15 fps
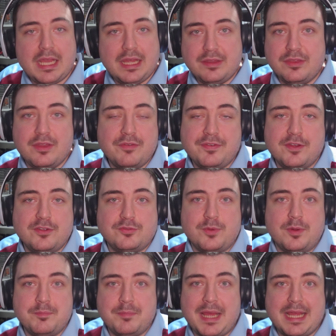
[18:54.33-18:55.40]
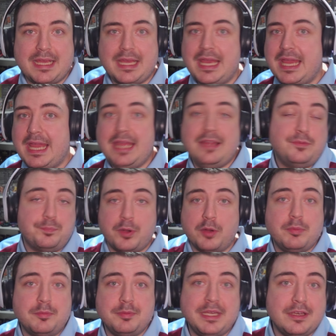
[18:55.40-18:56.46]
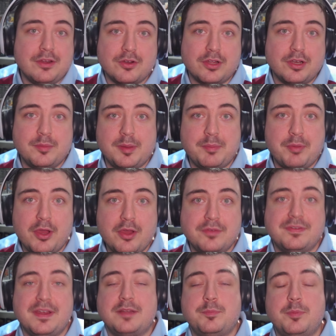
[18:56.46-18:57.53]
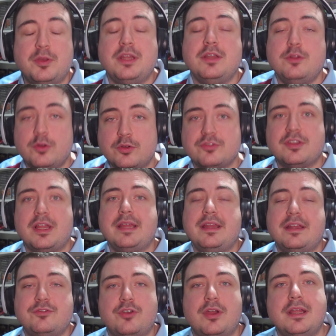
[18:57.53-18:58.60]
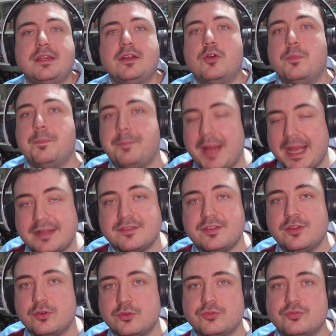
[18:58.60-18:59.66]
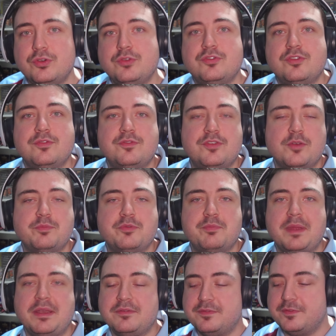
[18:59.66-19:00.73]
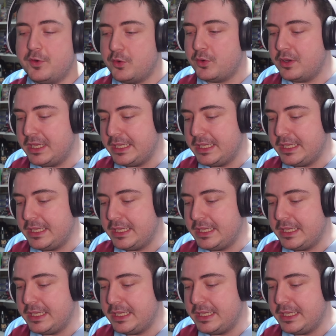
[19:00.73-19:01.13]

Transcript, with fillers: And the first one back, it's probably not going to be perfect, but it looks like they're trying to go back to those roots of Top Spin four.